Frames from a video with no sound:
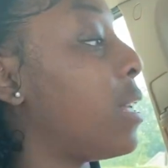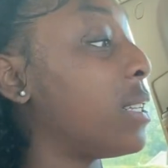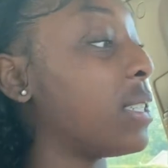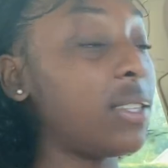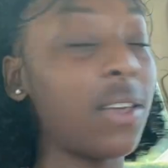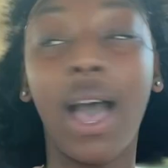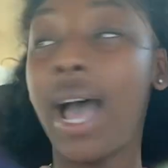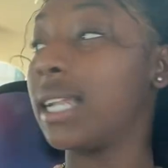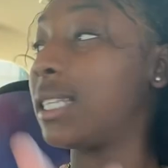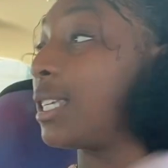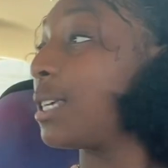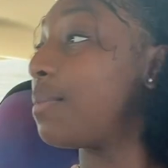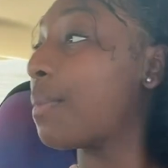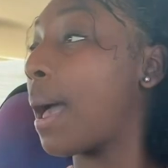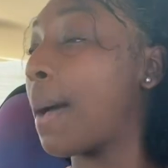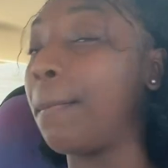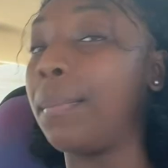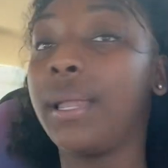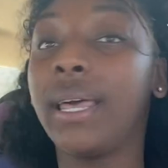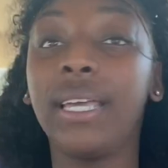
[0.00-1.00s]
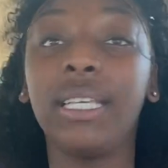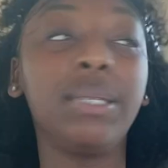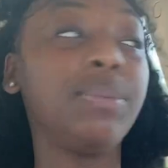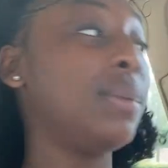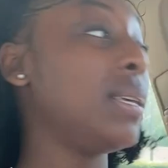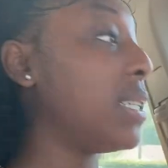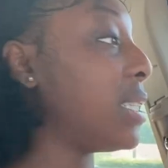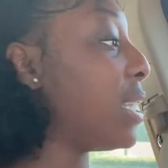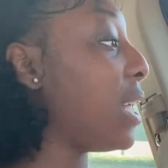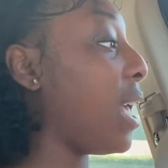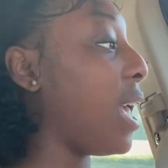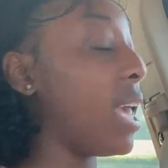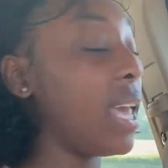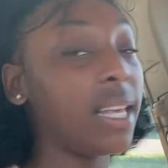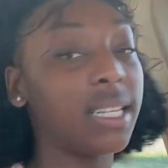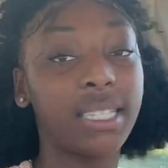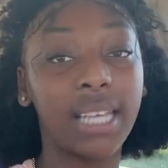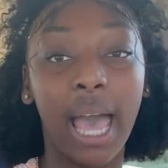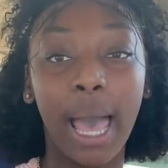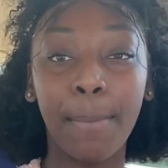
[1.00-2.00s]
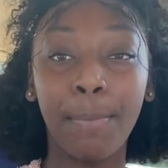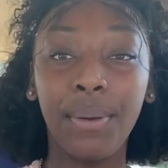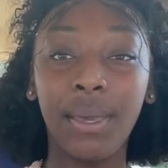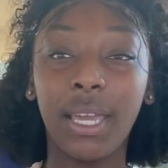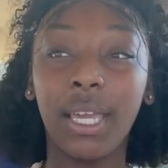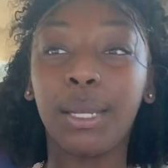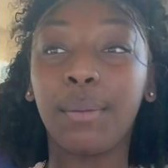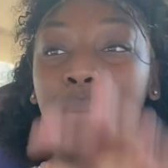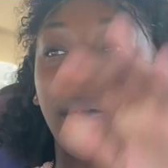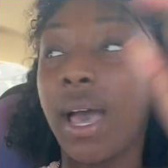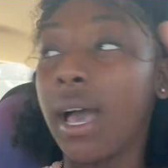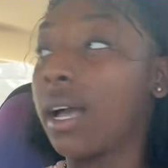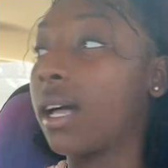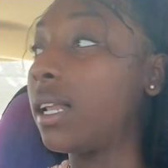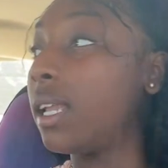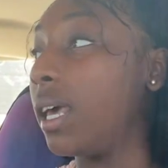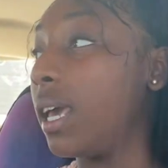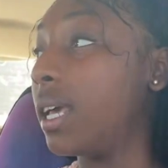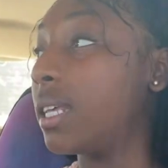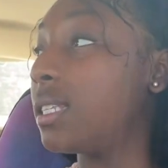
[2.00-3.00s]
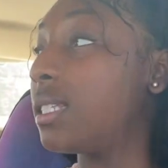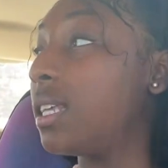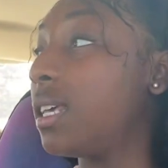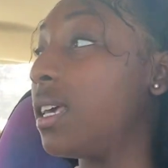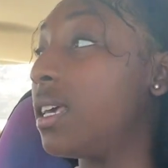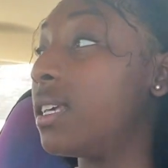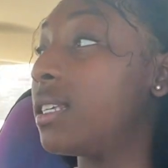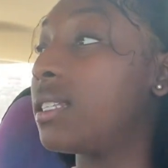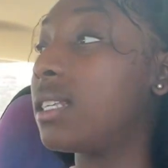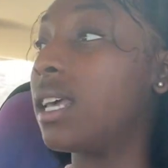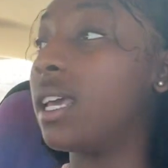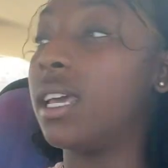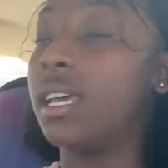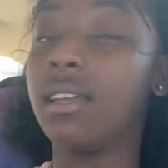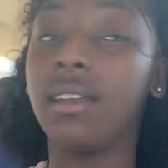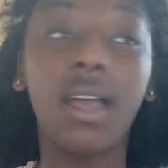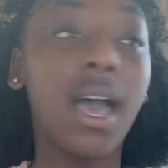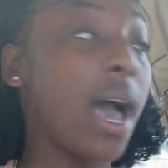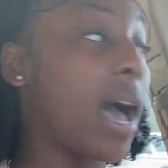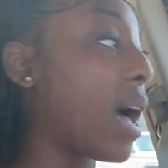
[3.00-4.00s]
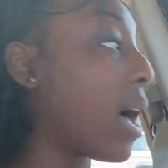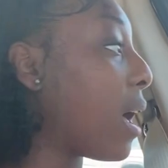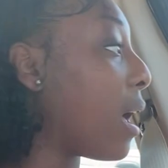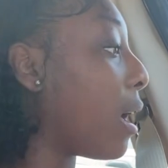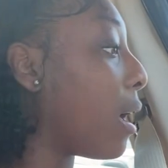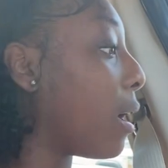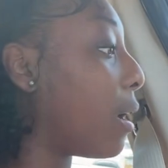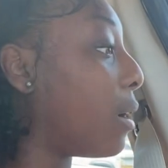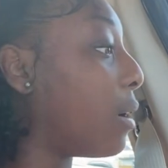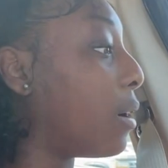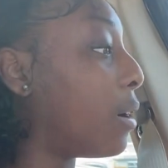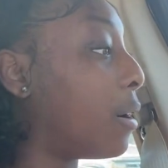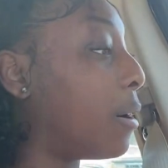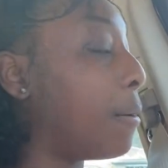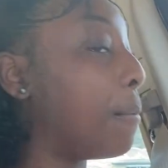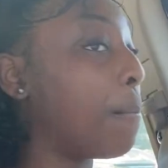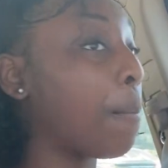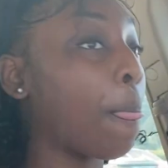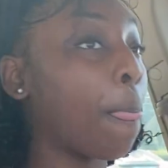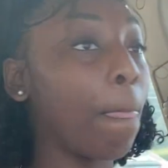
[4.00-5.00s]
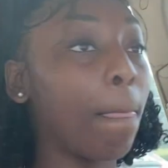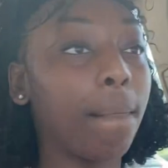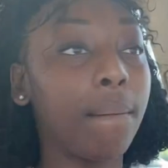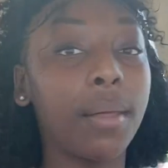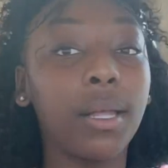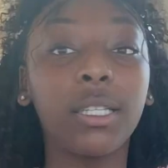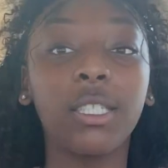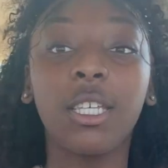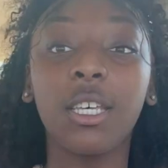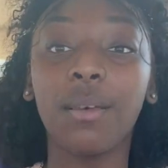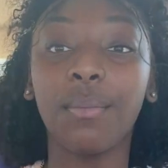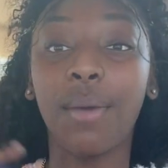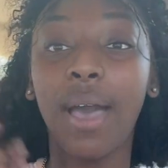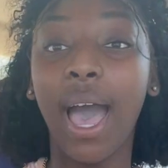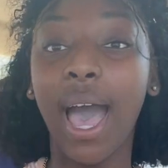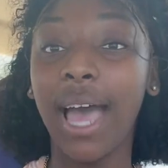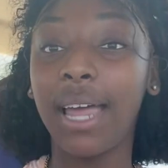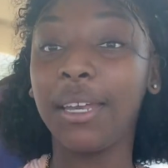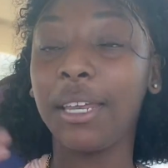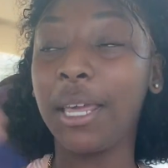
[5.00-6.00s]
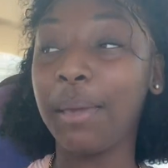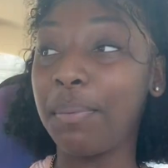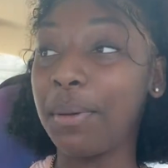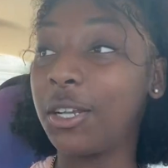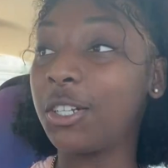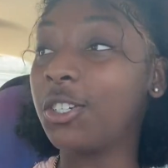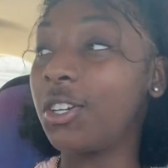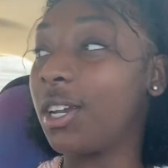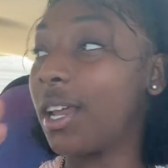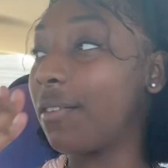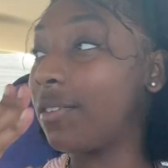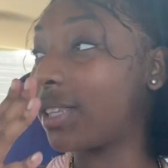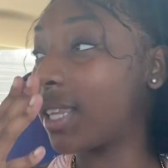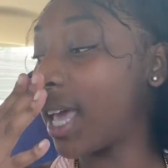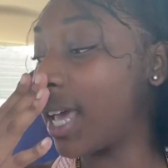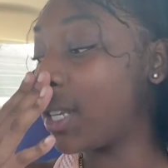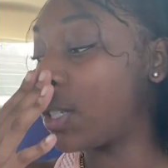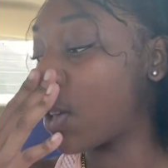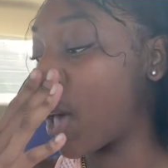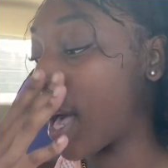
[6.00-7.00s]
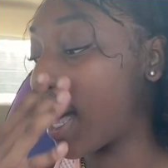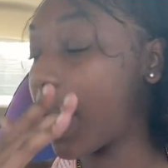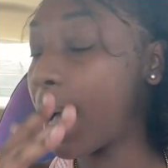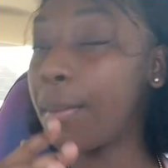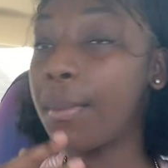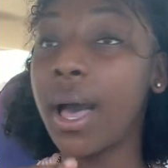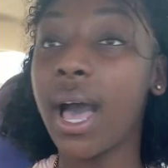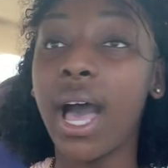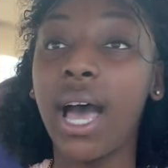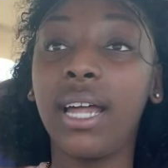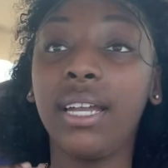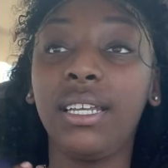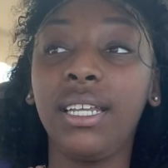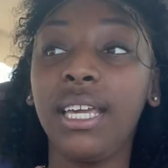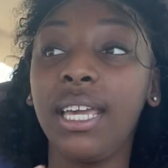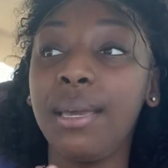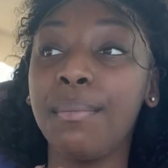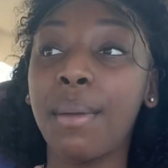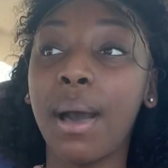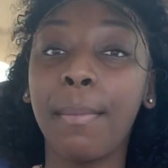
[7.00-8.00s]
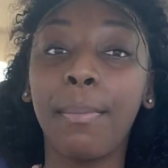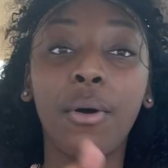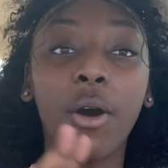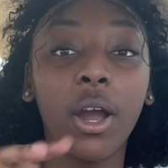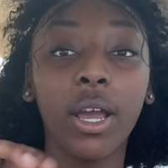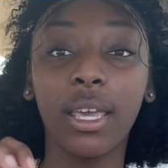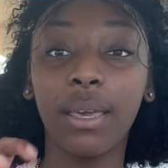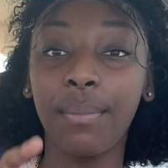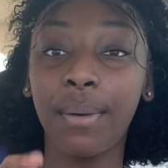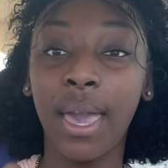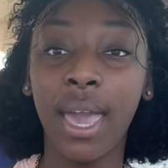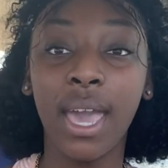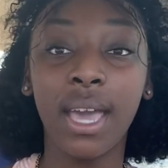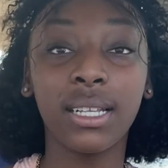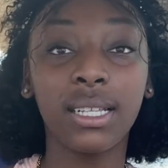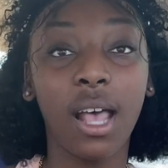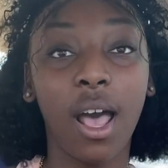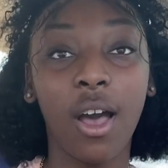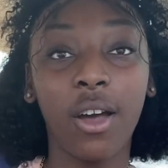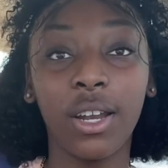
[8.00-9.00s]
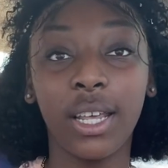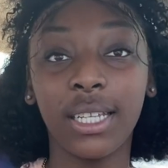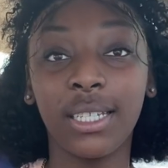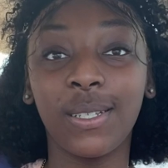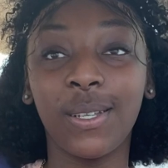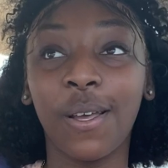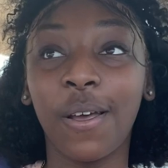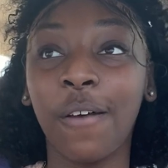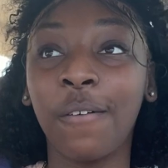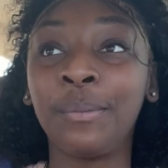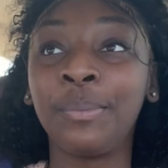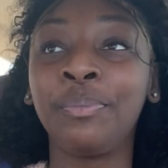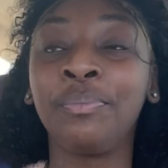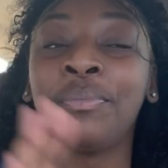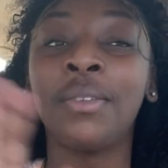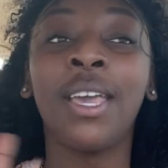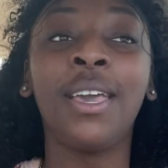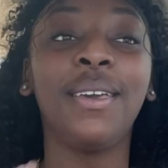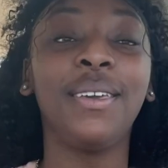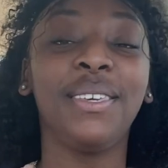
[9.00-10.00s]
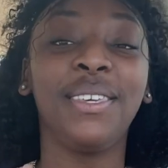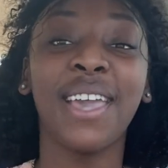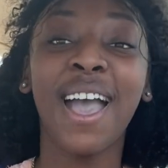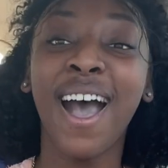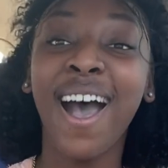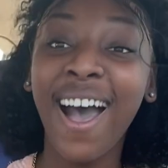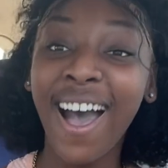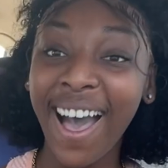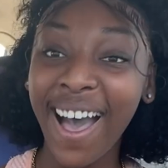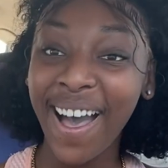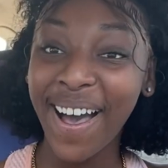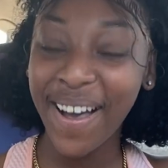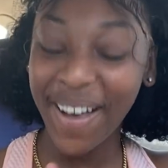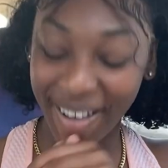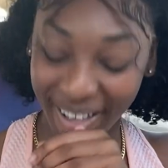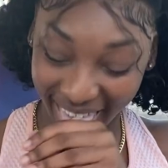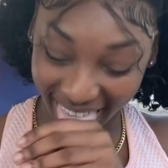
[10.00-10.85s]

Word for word: So I took my placement test, I picked my classes, and I took my ID picture and everything. So I got my ID, my parking pass, all that stuff. Y'all,